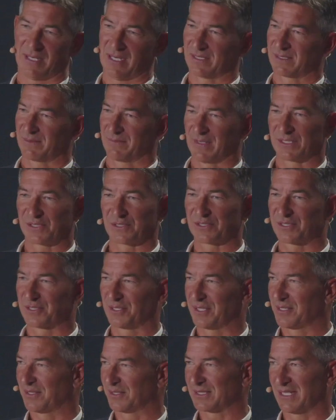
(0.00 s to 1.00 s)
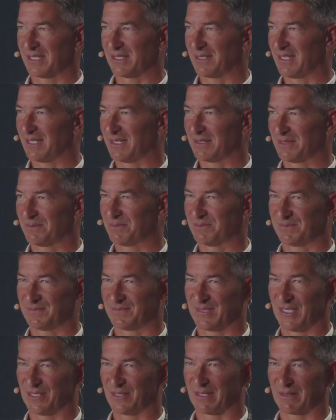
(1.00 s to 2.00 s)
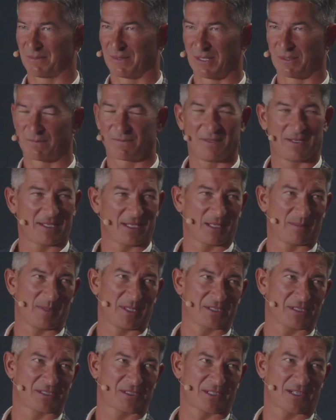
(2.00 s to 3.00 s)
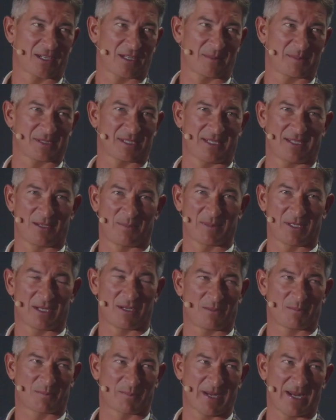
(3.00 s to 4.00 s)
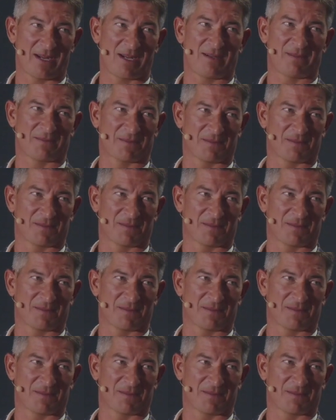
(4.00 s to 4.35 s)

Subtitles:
Boston Venture Studios, they're funding a bunch of startups, and I hope they all pay